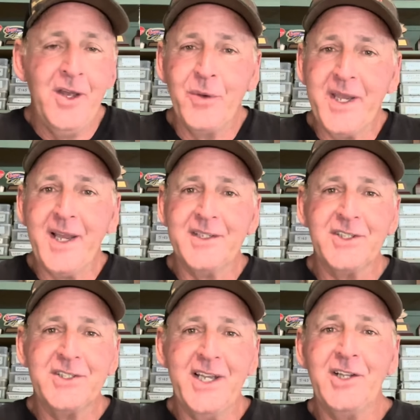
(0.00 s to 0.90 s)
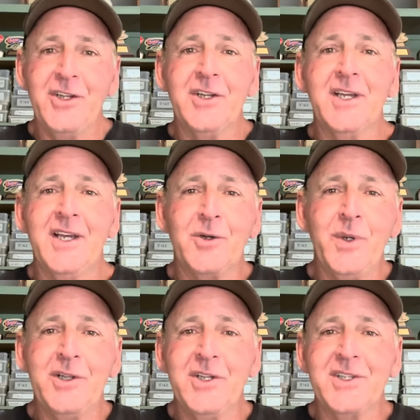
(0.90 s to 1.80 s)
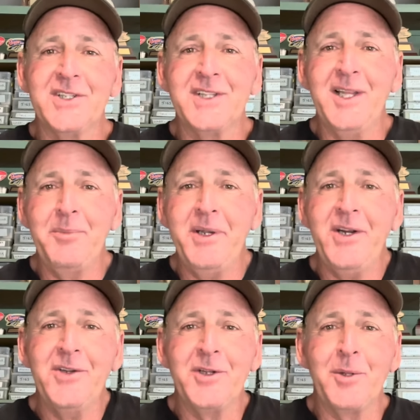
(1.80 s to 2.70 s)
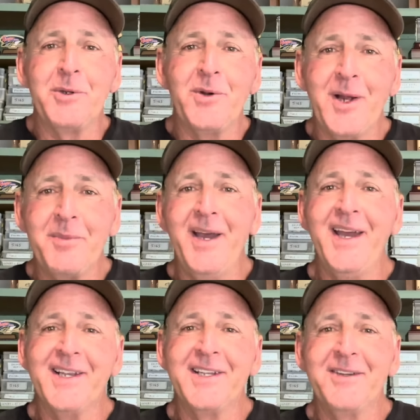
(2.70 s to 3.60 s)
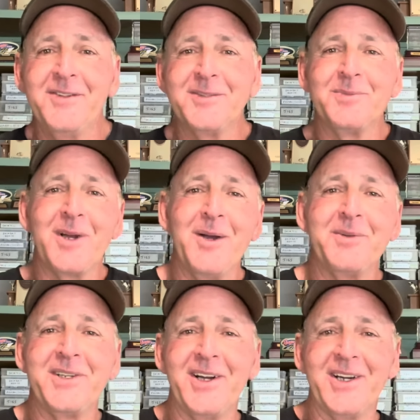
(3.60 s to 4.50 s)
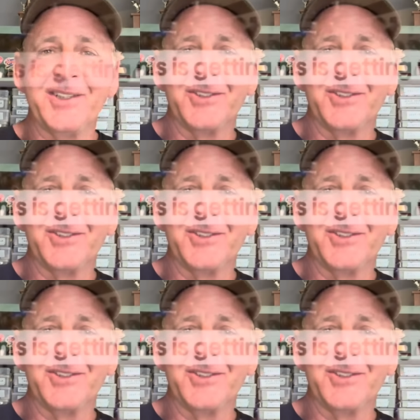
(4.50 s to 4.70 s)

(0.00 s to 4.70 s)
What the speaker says: Okay guys, let's take a look, a quick look at this clip here, then I'll be right back and give you some commentary. So